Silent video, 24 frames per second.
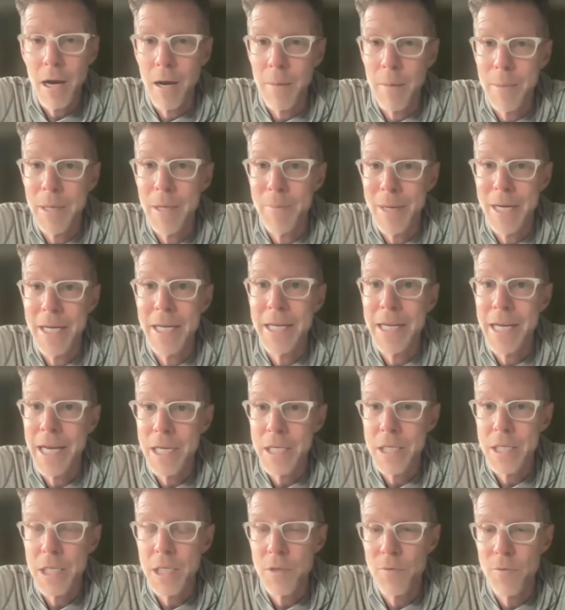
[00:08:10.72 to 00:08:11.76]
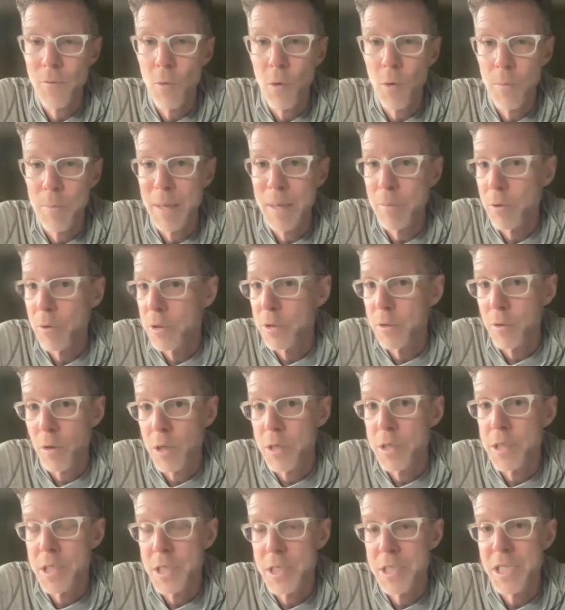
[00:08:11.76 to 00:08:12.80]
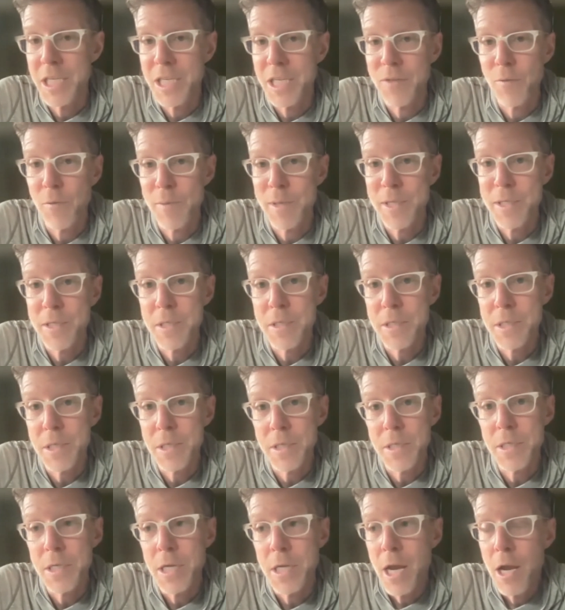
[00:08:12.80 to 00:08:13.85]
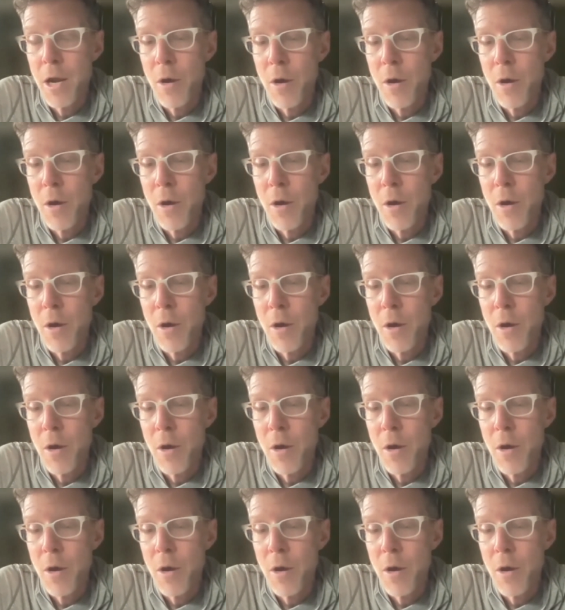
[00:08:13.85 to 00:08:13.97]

in many cases for people to launch successful businesses.